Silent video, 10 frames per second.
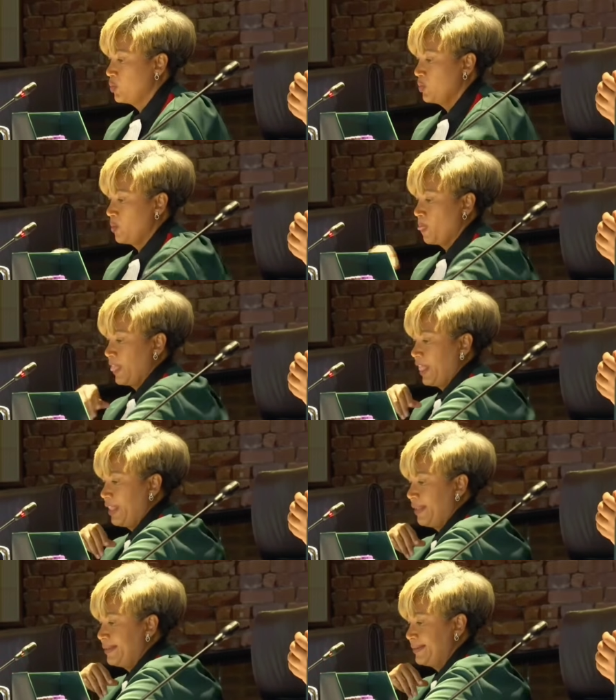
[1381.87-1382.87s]
I understand
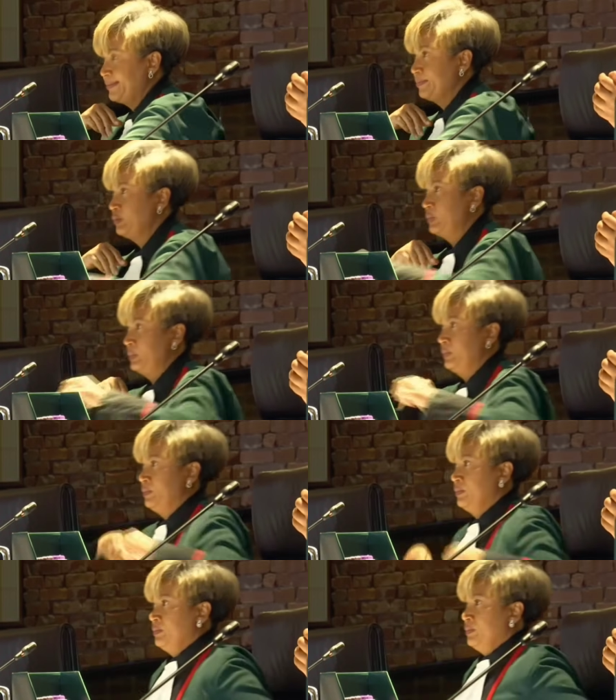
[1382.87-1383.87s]
that.
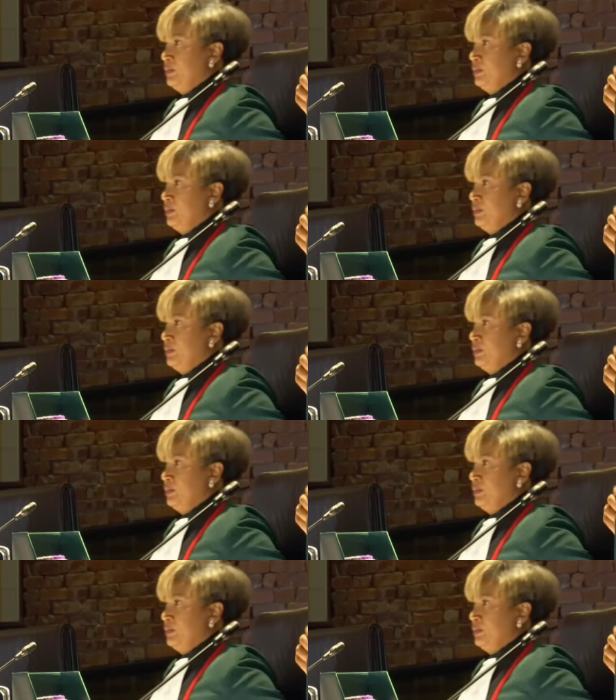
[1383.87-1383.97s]
No,